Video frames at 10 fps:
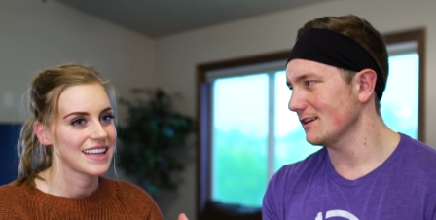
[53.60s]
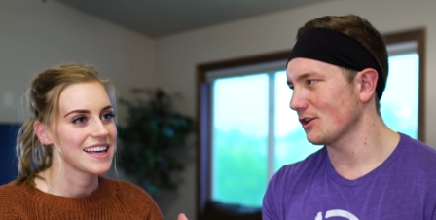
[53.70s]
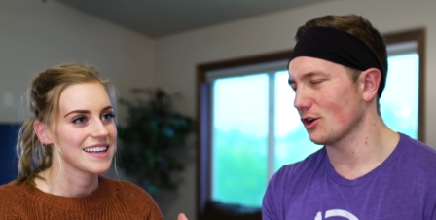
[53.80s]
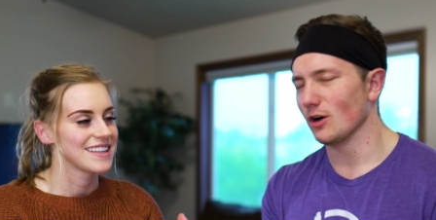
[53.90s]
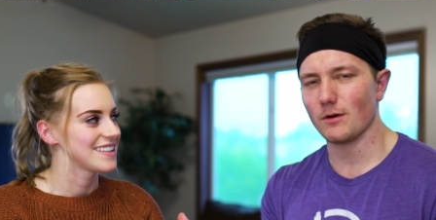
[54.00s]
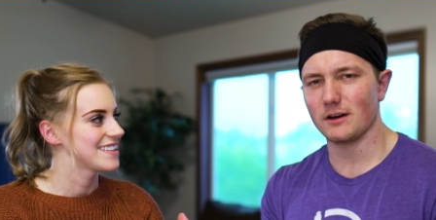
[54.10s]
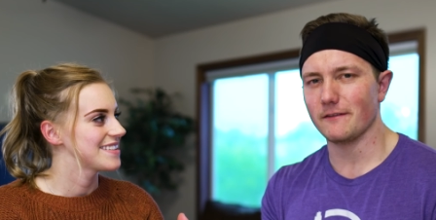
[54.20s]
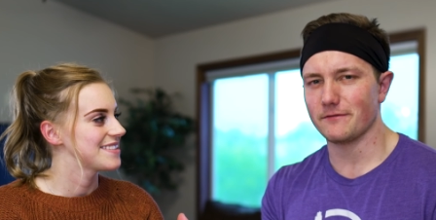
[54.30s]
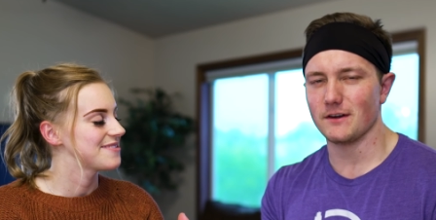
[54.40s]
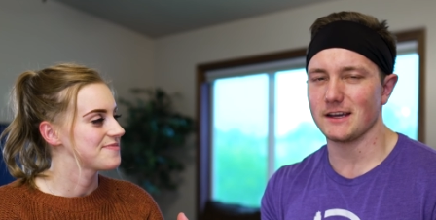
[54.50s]
Speaker 1: a girl working
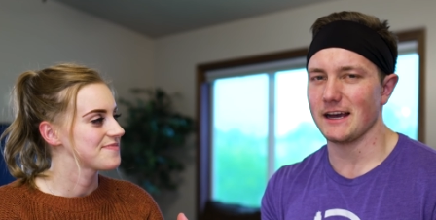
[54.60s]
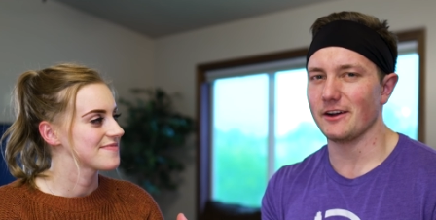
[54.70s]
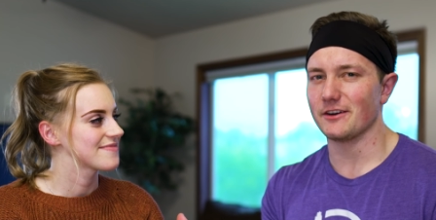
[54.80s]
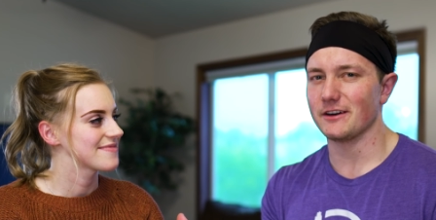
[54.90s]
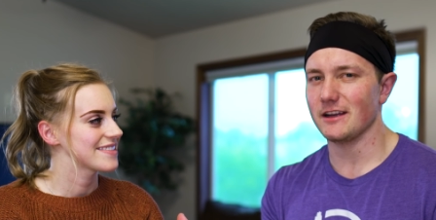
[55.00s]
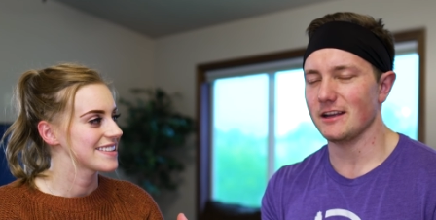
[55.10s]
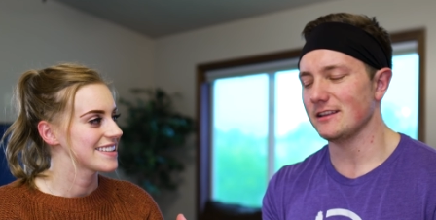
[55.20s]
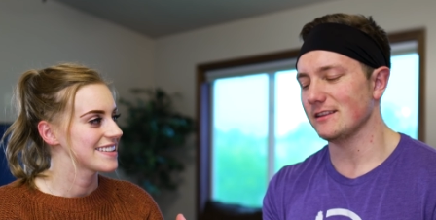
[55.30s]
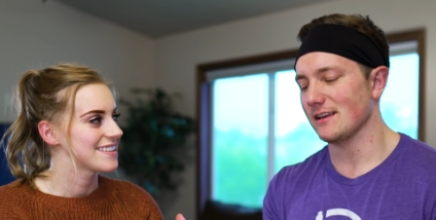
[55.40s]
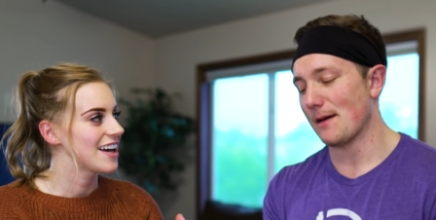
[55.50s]
at the front counter,
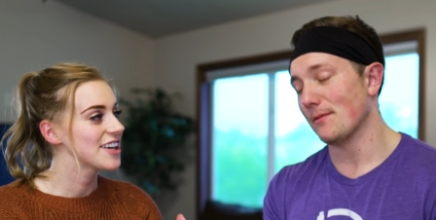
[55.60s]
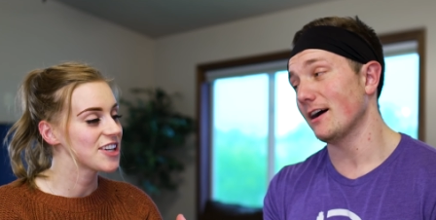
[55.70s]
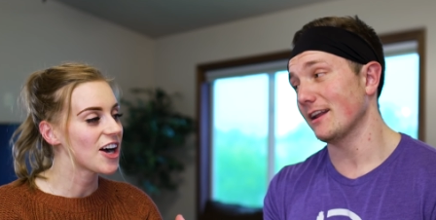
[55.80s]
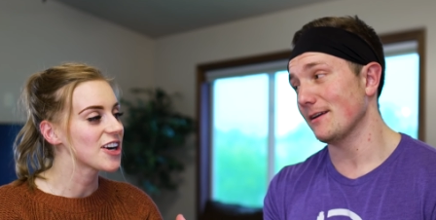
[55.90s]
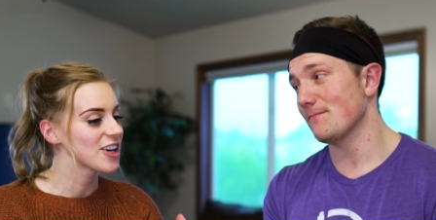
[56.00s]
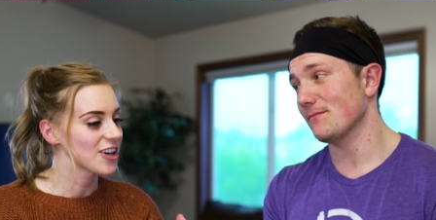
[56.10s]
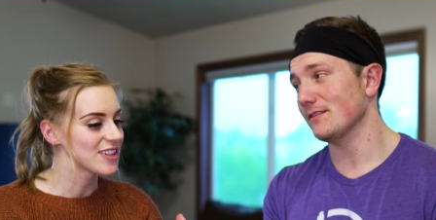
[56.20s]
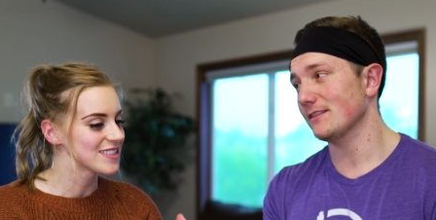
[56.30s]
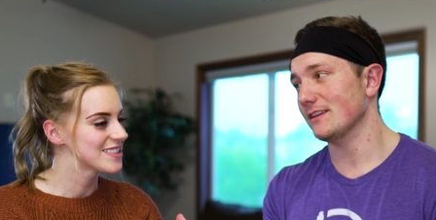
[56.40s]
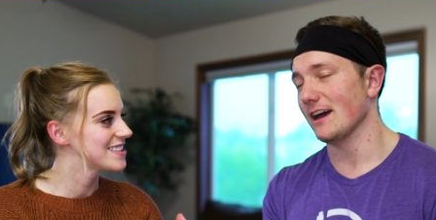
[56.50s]
and I a bought young it.
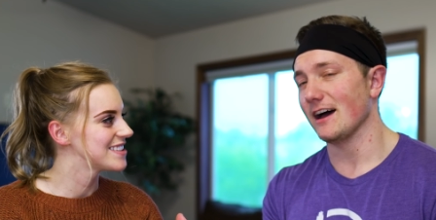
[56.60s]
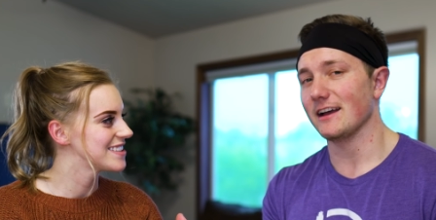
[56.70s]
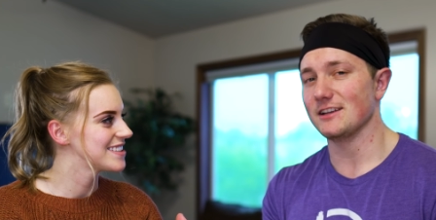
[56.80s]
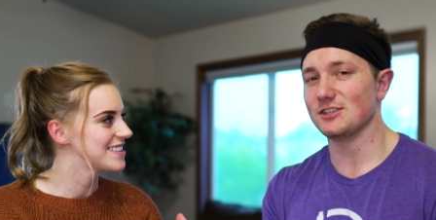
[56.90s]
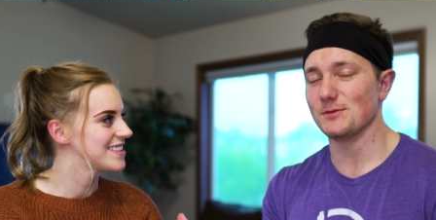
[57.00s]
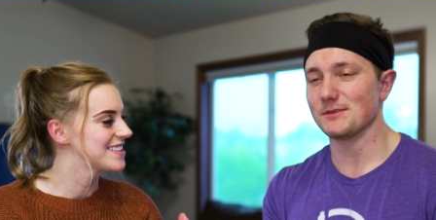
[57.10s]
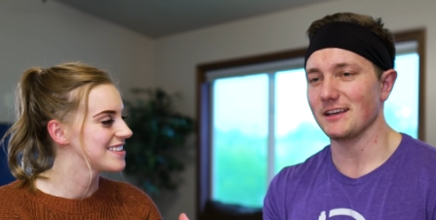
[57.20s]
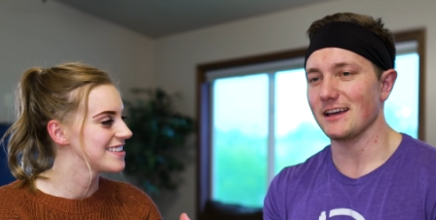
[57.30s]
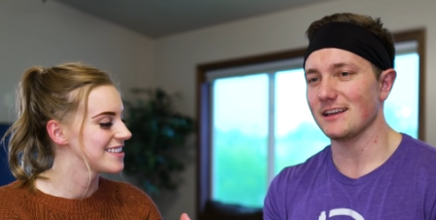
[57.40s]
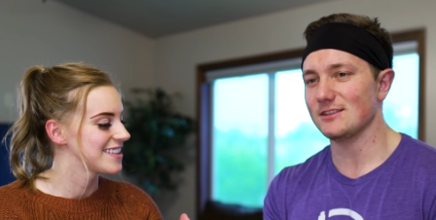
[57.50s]
girl. Yeah, and she was
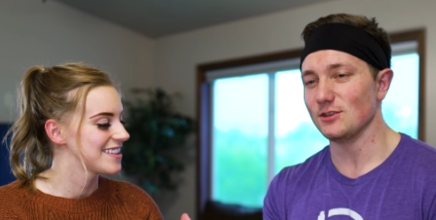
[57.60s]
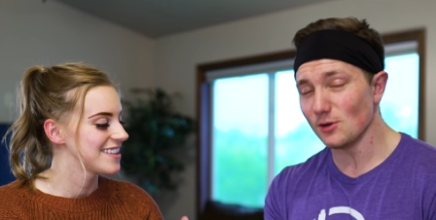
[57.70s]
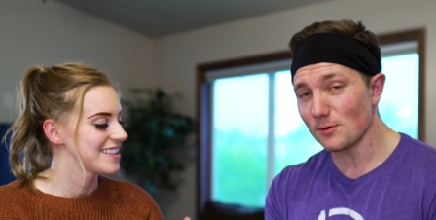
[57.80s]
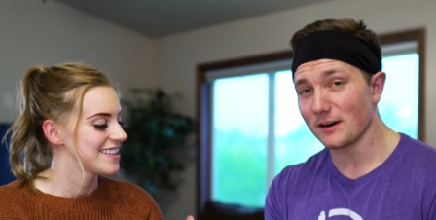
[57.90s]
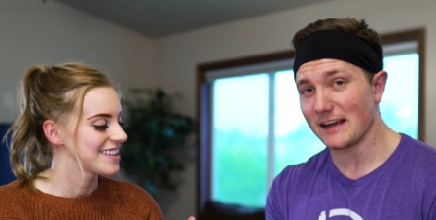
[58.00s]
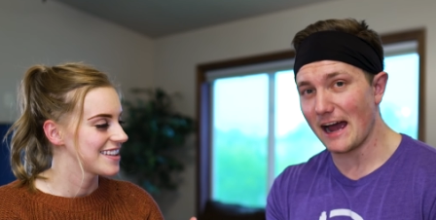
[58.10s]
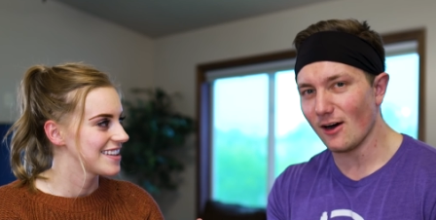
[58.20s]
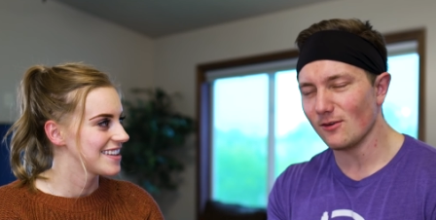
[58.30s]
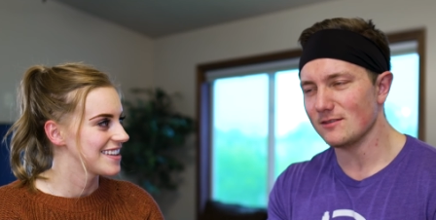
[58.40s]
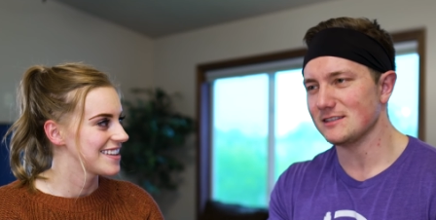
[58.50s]
like, "Do you work
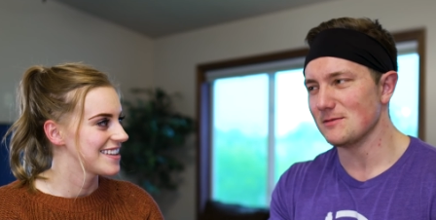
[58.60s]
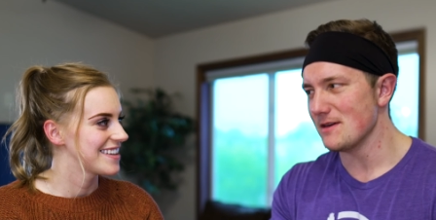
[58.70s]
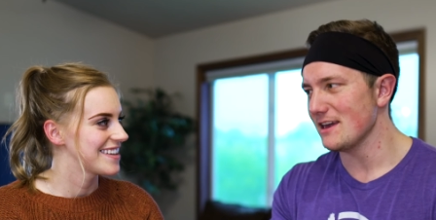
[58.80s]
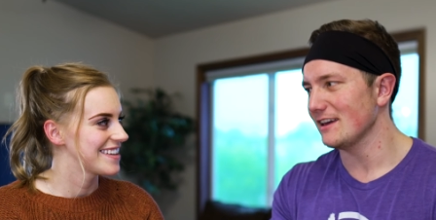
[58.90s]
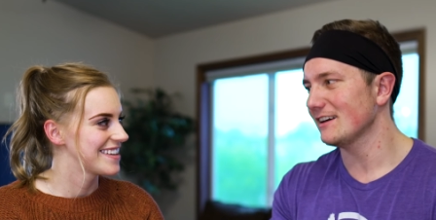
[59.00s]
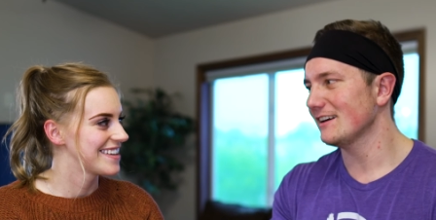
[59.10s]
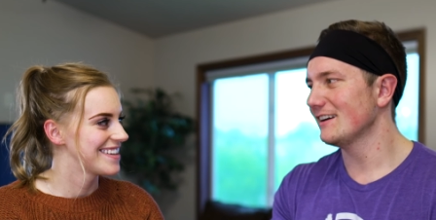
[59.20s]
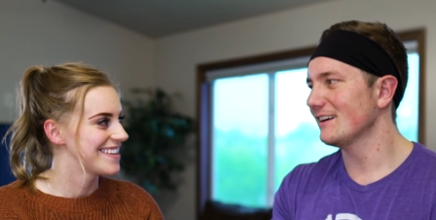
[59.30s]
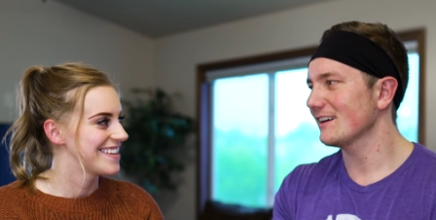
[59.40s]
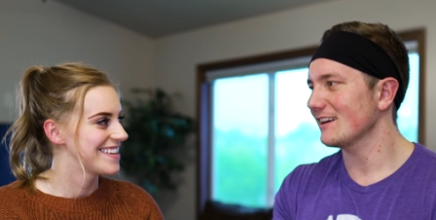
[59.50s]
out?" to me,
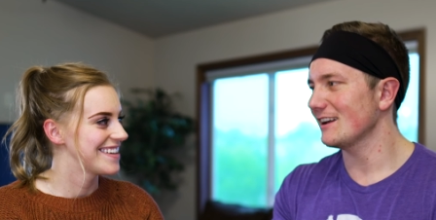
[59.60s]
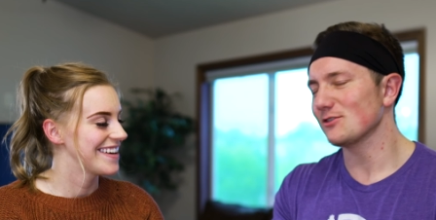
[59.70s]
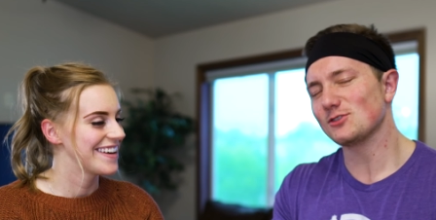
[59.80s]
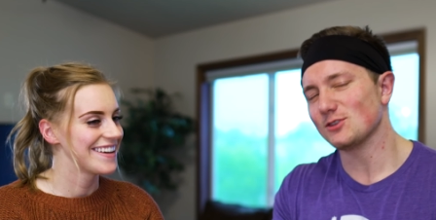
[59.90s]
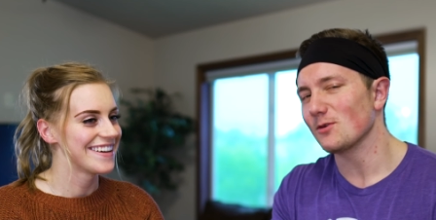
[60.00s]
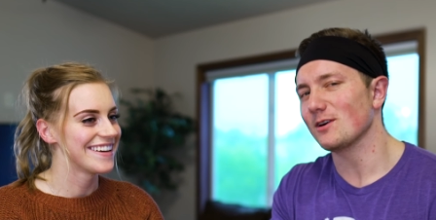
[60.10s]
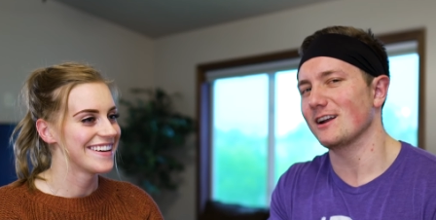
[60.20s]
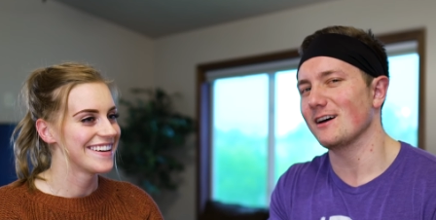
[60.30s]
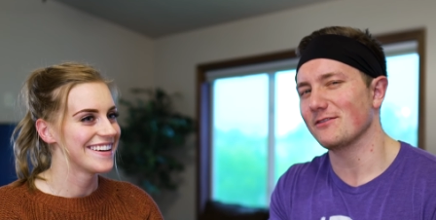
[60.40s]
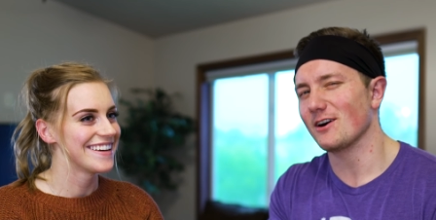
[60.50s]
and I was so
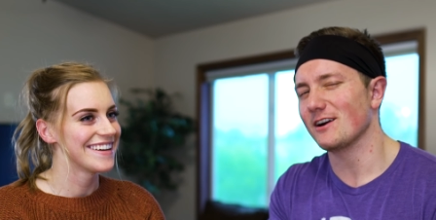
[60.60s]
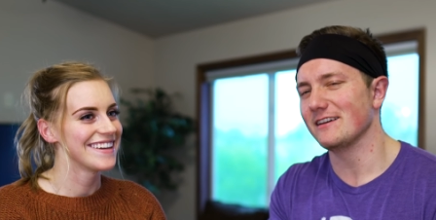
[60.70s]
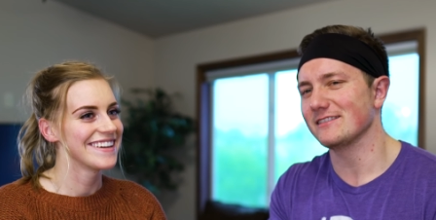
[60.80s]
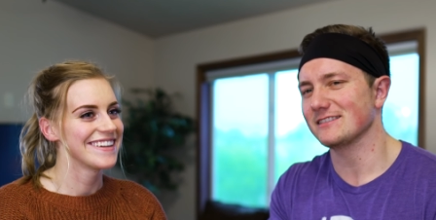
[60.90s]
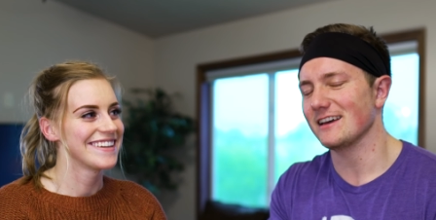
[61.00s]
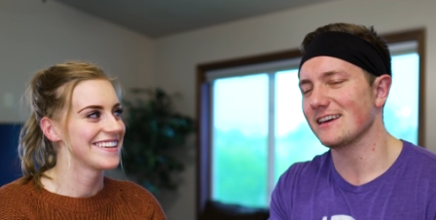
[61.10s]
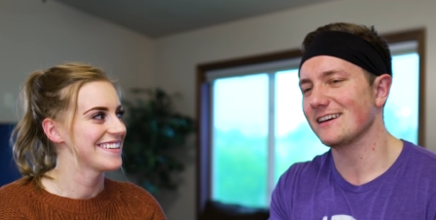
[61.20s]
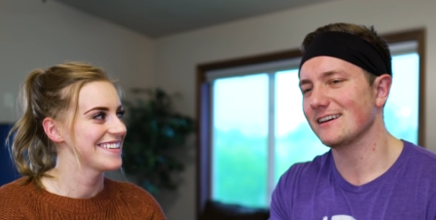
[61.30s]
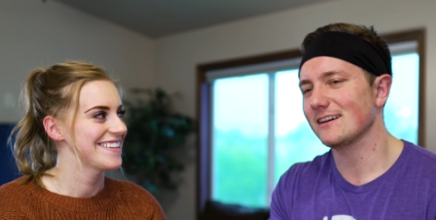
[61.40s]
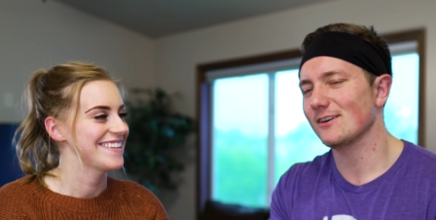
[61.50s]
caught off guard, and I was like.
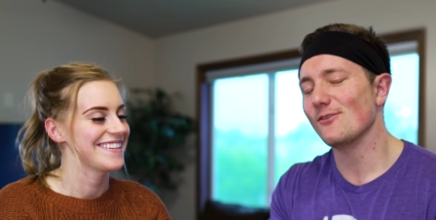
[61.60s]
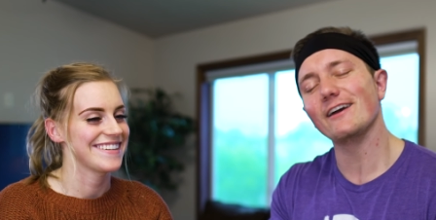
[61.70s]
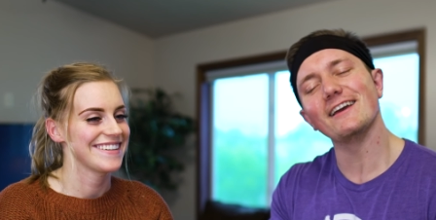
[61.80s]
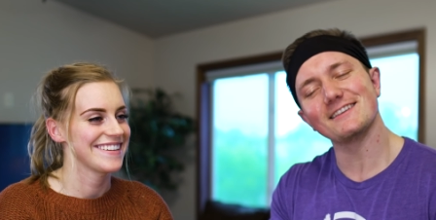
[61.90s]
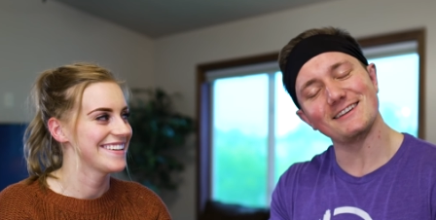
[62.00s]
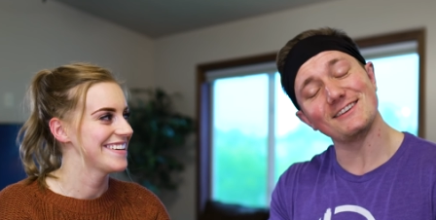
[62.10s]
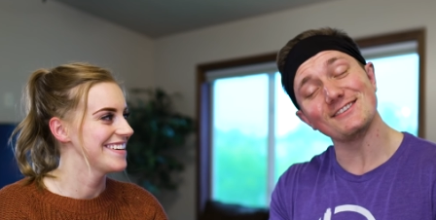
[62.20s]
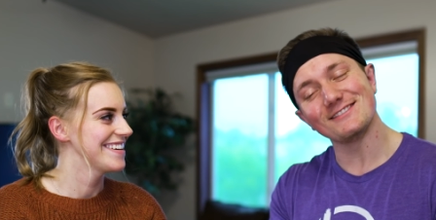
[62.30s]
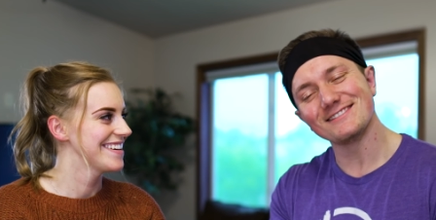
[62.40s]
Well, yes, I do.